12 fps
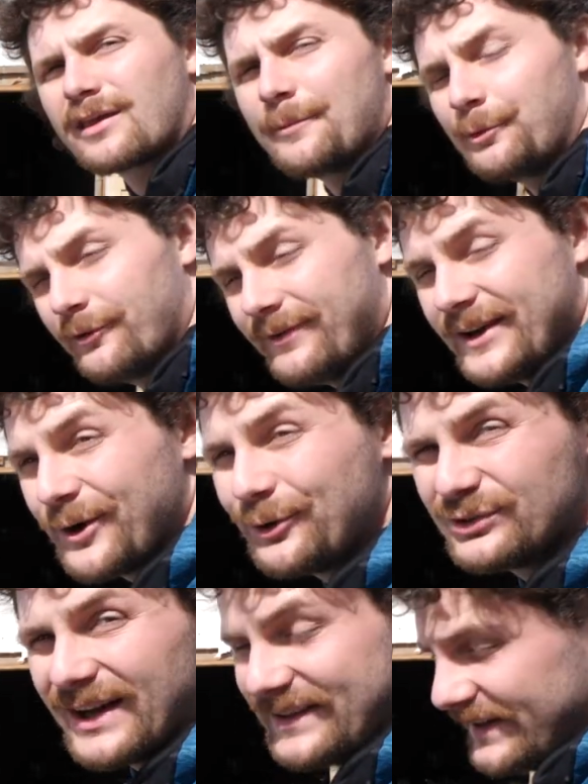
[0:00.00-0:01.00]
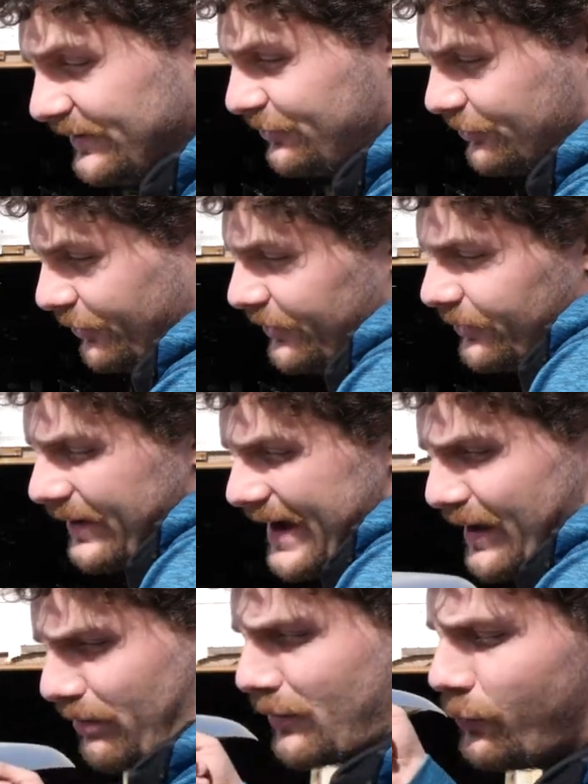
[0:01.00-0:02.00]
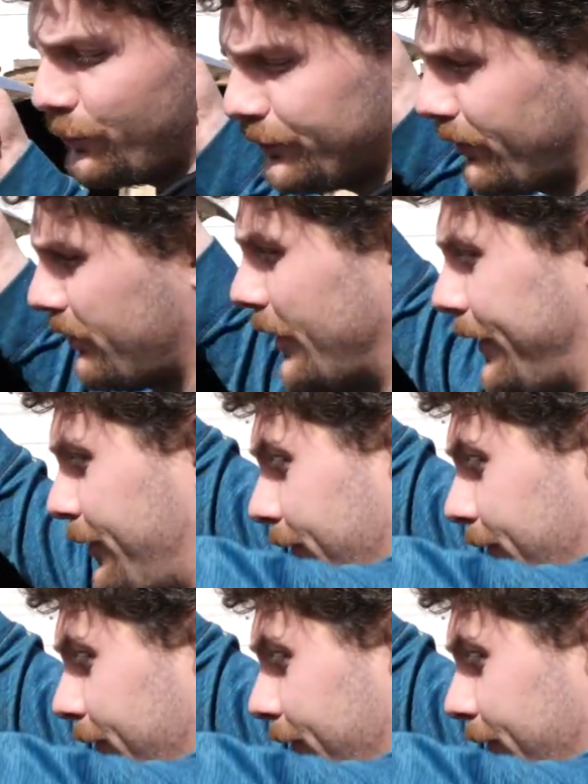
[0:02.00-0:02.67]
couple of videos, I did show you guys cold starts